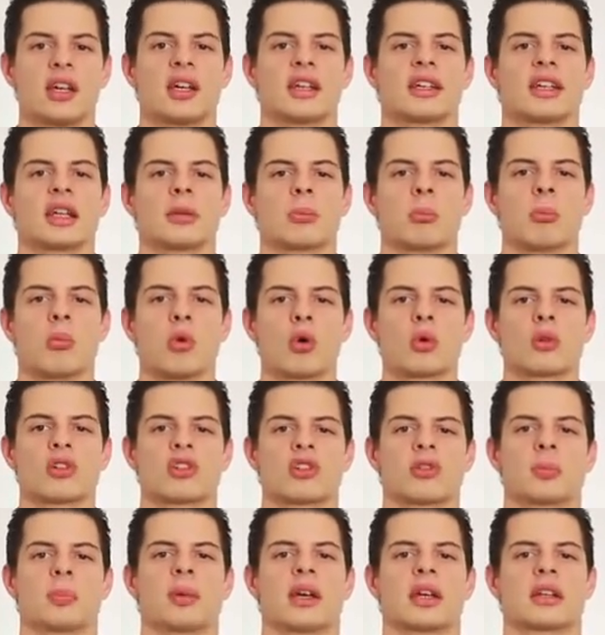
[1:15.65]
get more
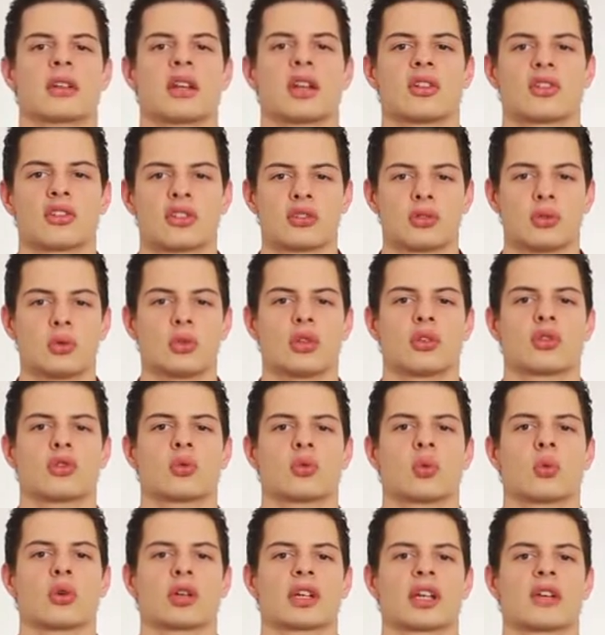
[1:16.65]
respect than students
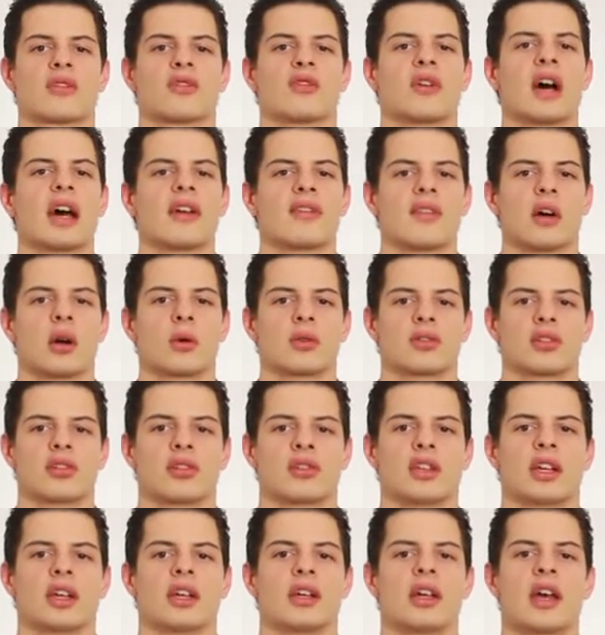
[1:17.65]
working 5 hours a
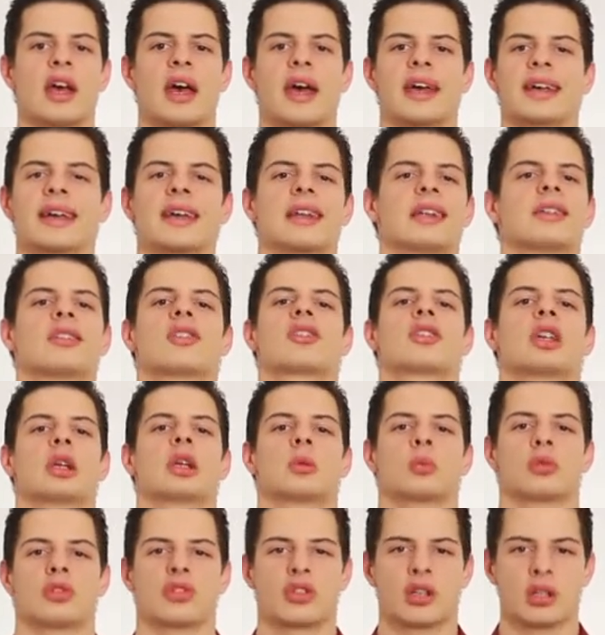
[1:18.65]
day and getting the same
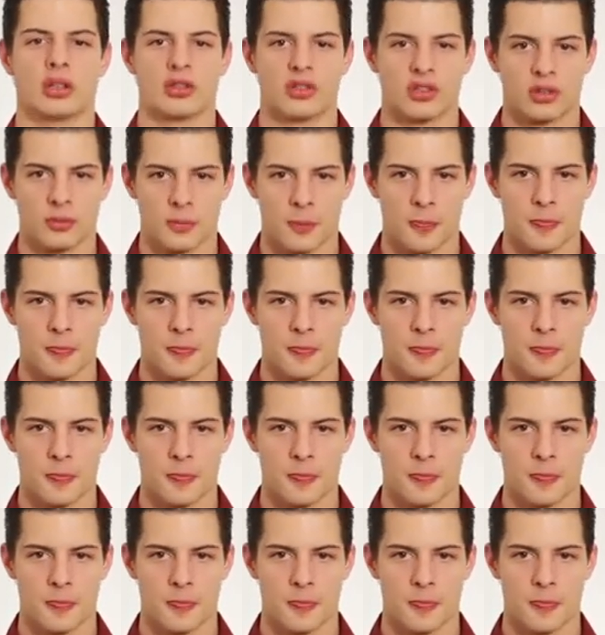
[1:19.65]
results.